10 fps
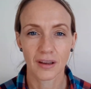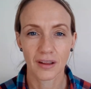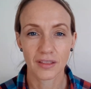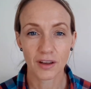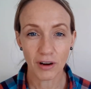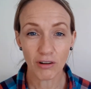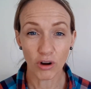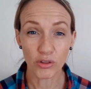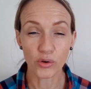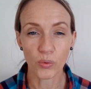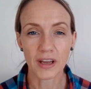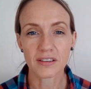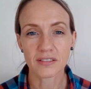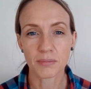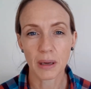There are other
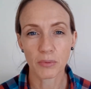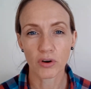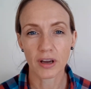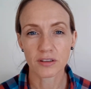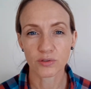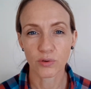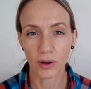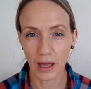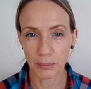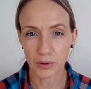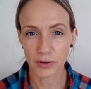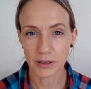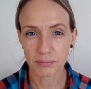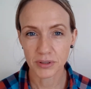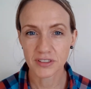ways to memorize
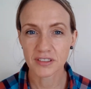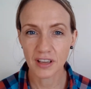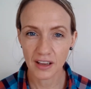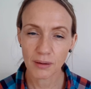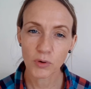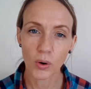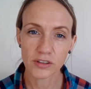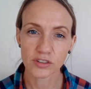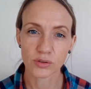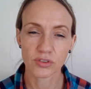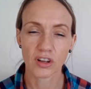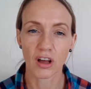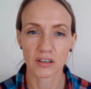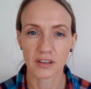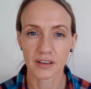vocabulary, but today I'm going to use the
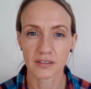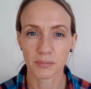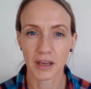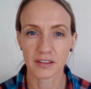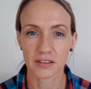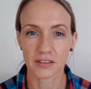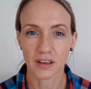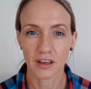context method.